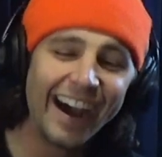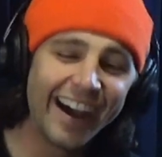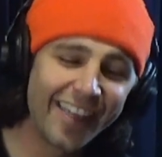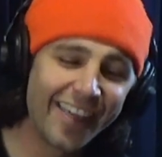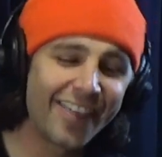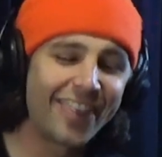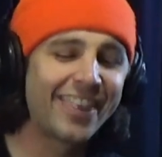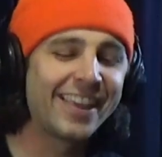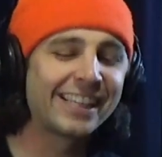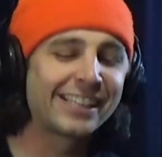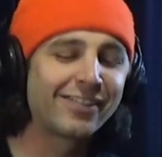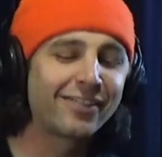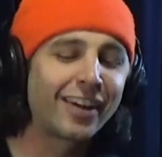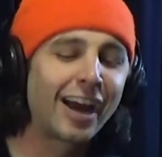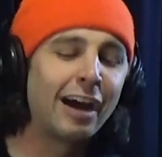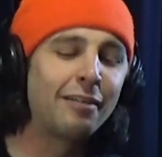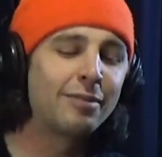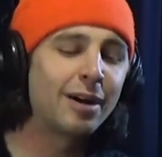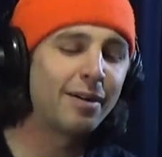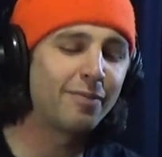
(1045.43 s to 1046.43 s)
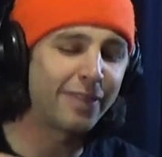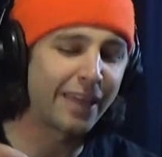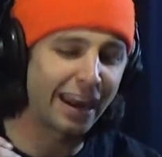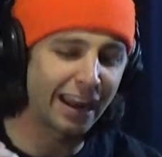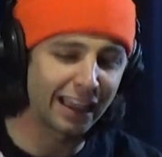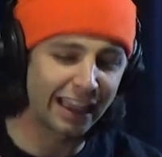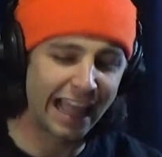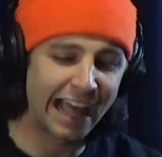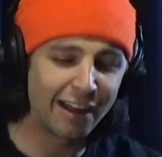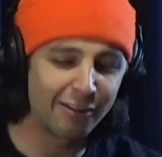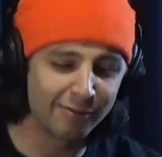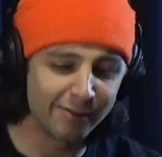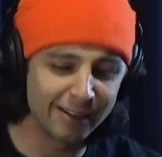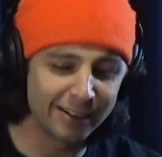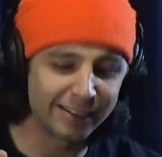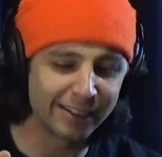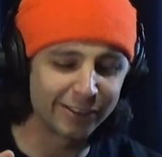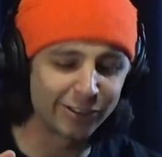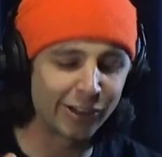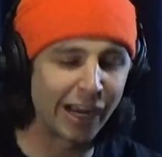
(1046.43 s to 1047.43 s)
other things have come up that allowed
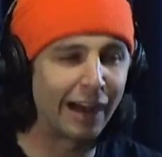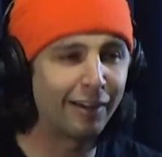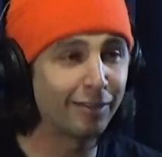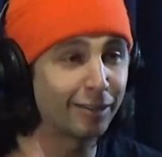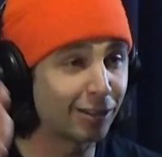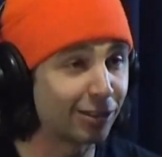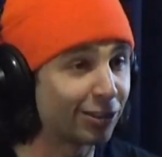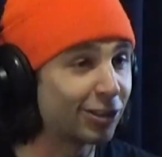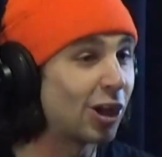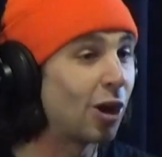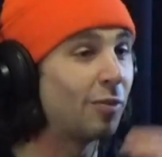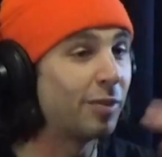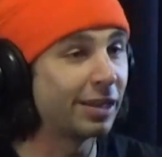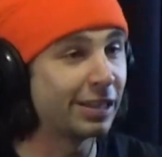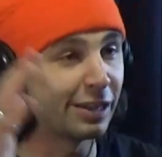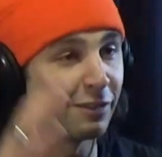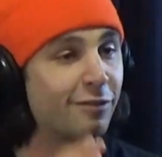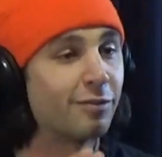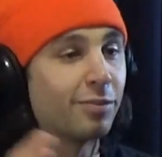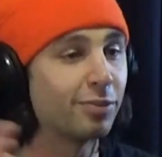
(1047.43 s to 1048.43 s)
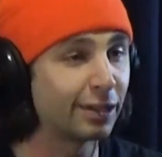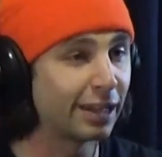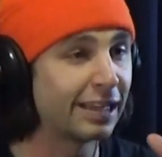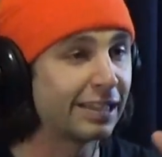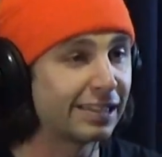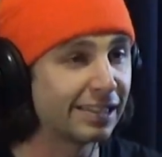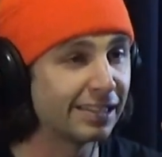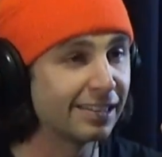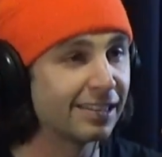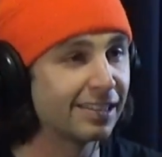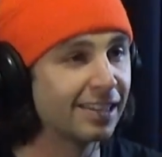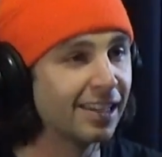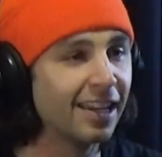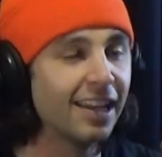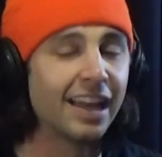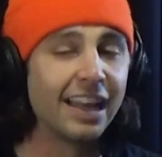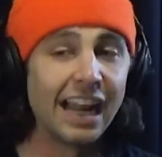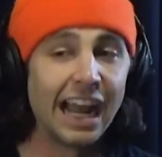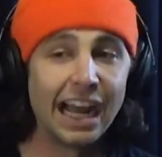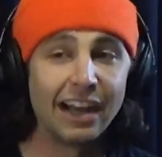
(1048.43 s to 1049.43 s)
me to travel to so many different places
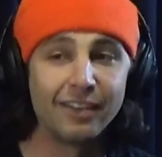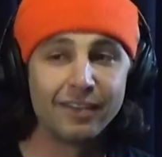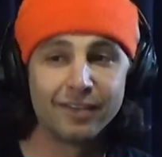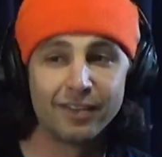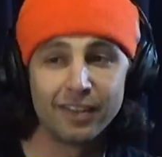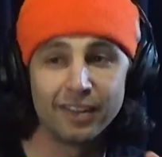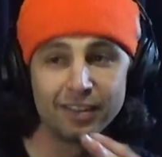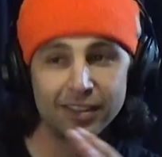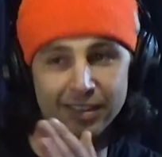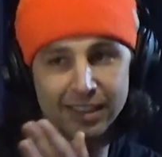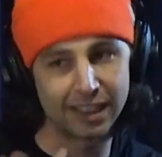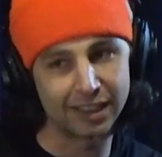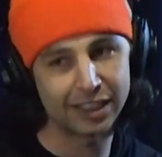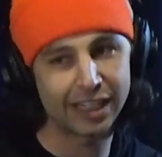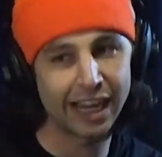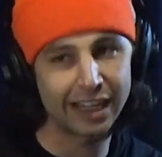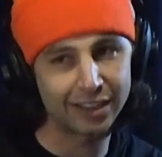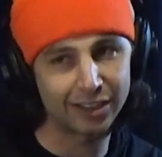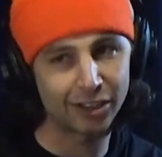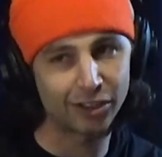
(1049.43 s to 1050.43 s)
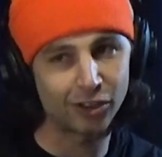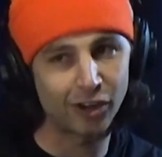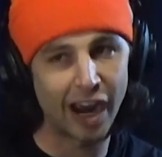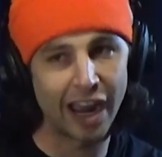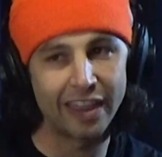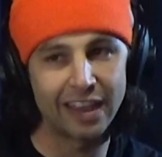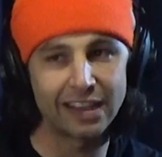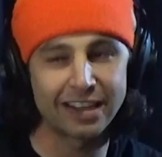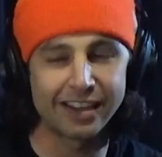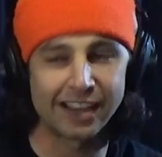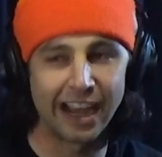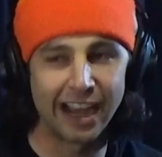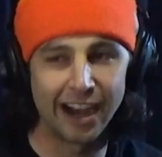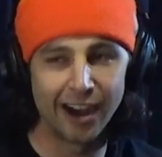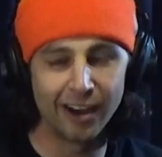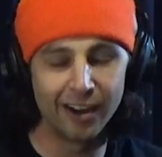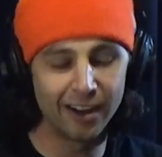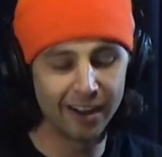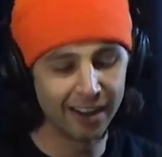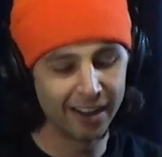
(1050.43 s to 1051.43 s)
and have the chance to try this
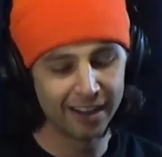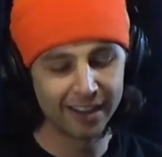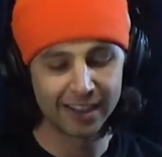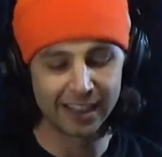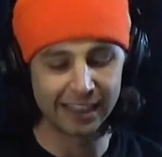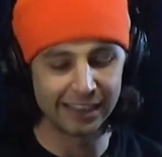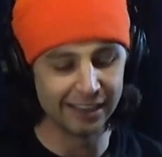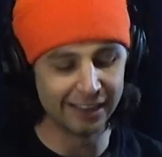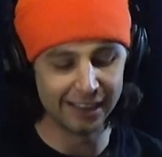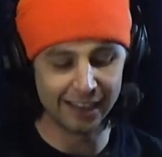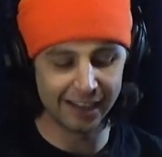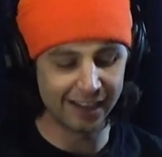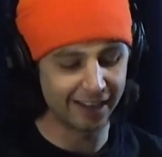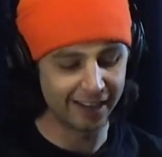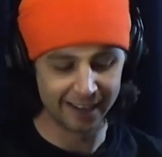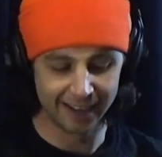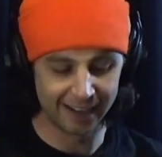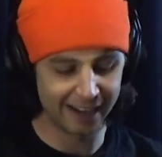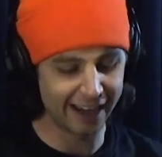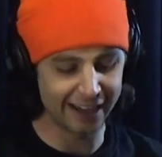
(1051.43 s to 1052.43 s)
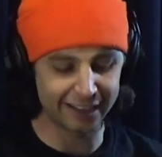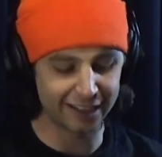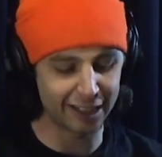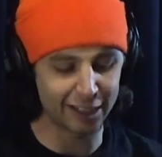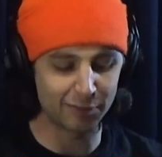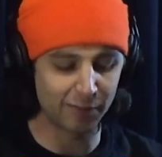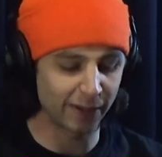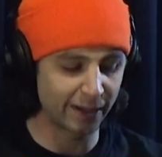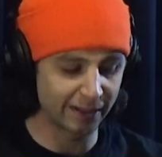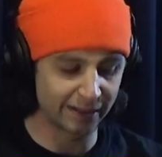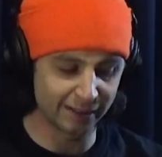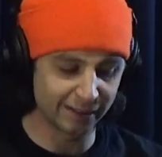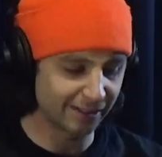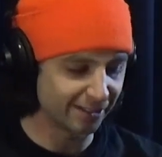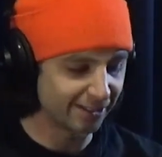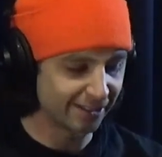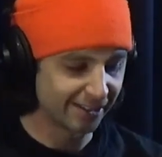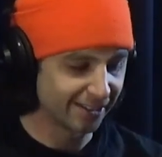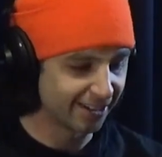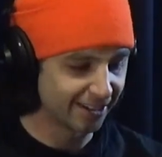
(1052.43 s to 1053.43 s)
out. And it's just been
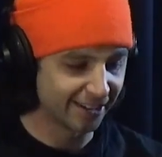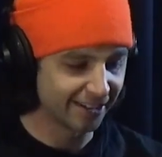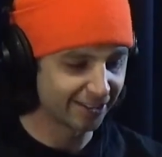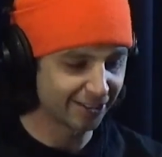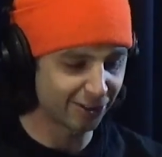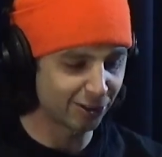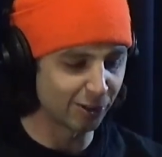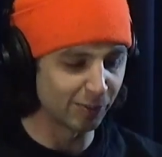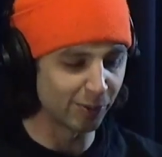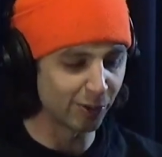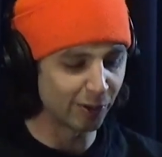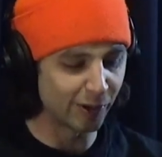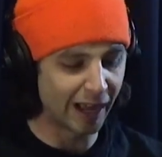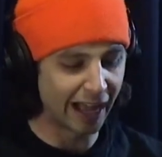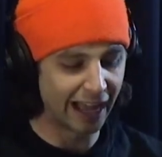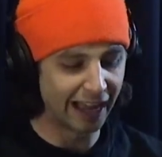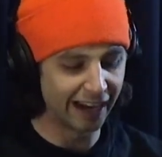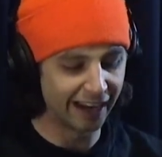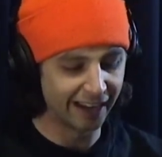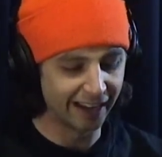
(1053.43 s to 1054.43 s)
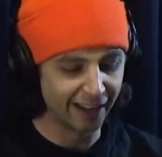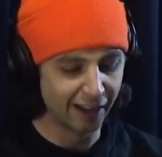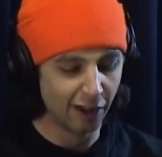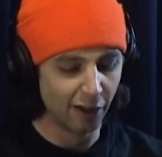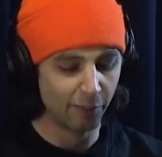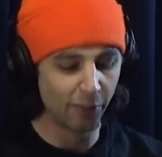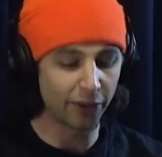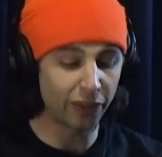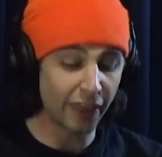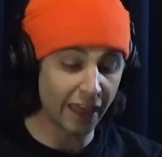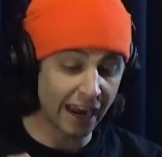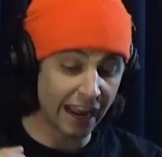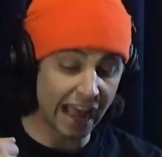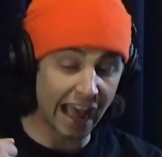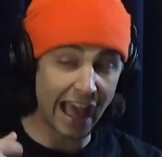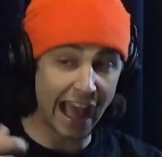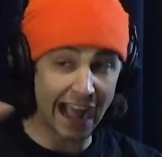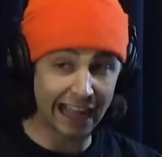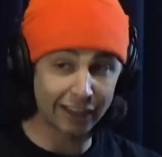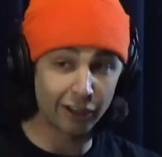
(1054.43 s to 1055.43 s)
super rad. But then
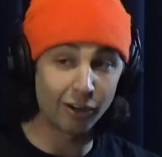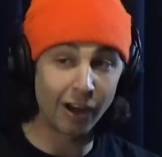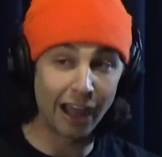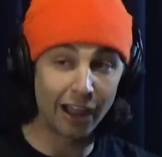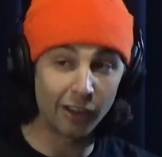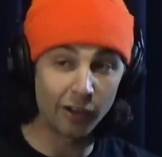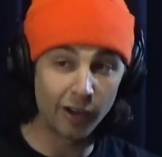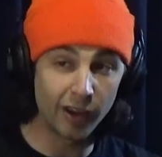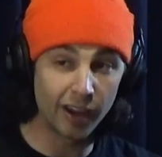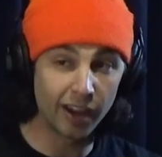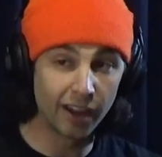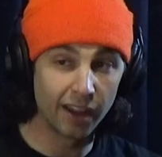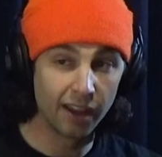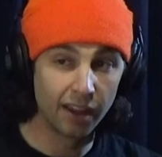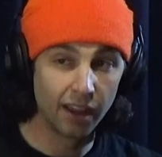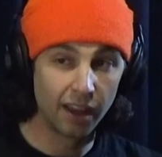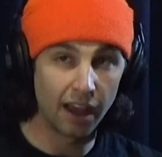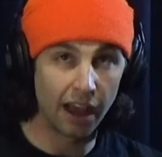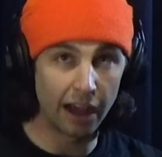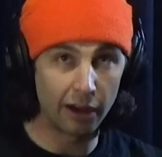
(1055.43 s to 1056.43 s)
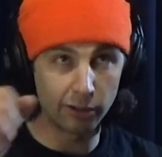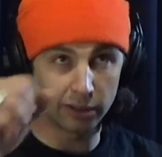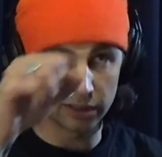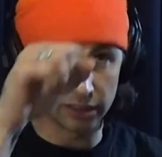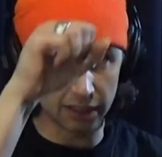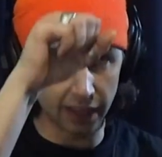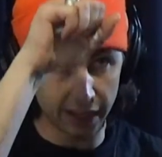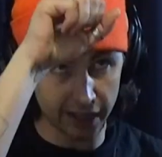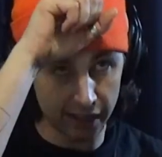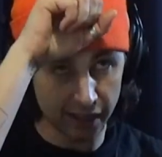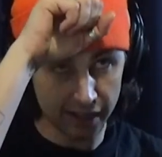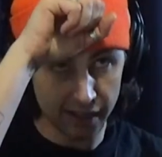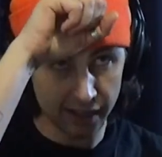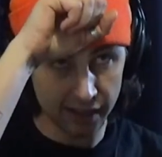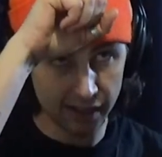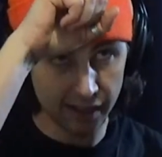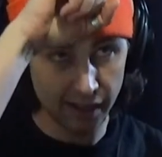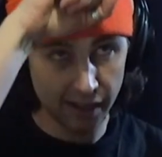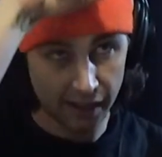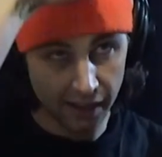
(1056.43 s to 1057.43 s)
at the gallery, I was like
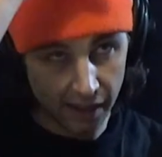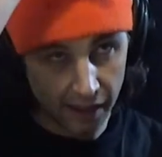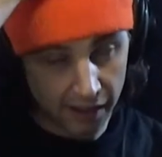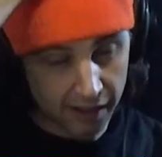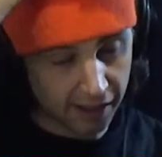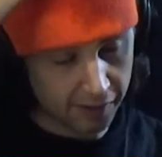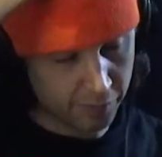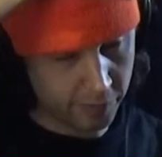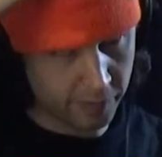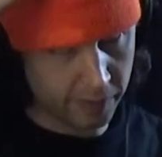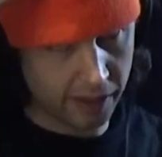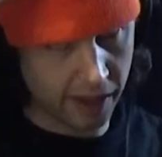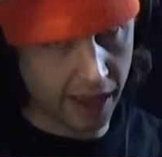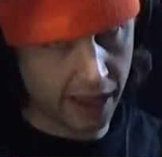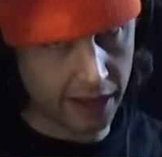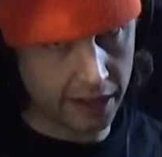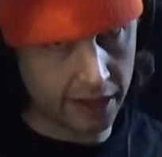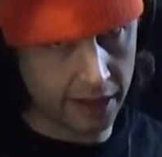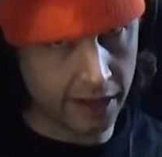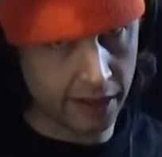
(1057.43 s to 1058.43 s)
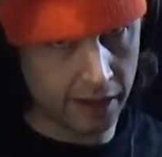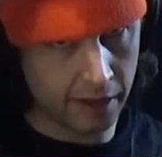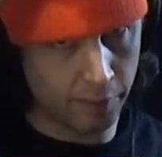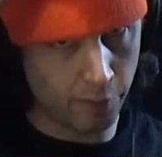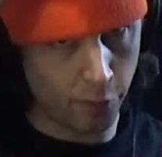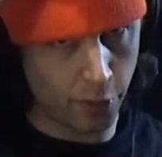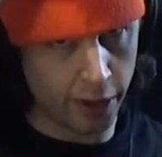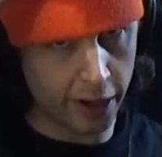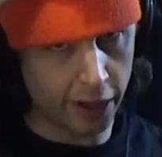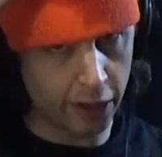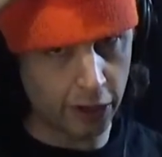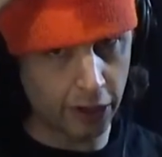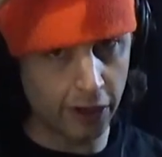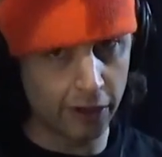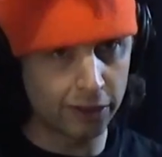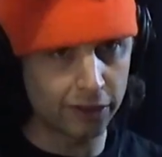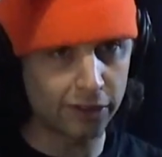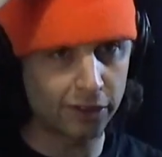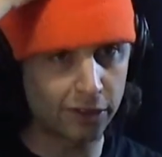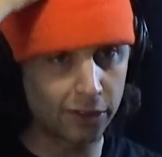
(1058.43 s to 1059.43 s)
getting pretty
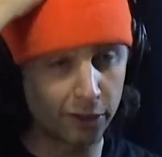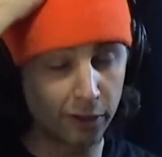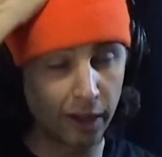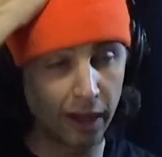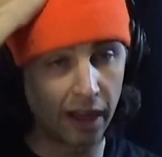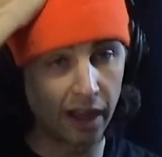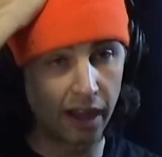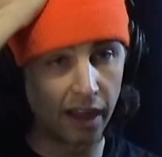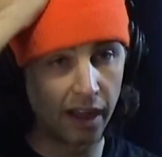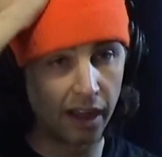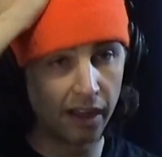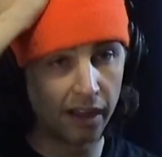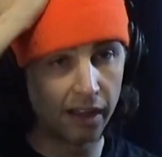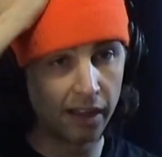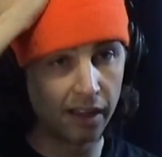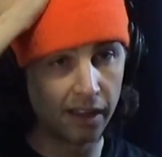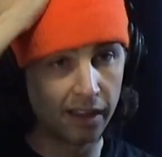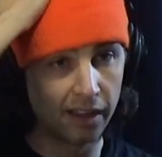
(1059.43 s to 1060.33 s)
close to,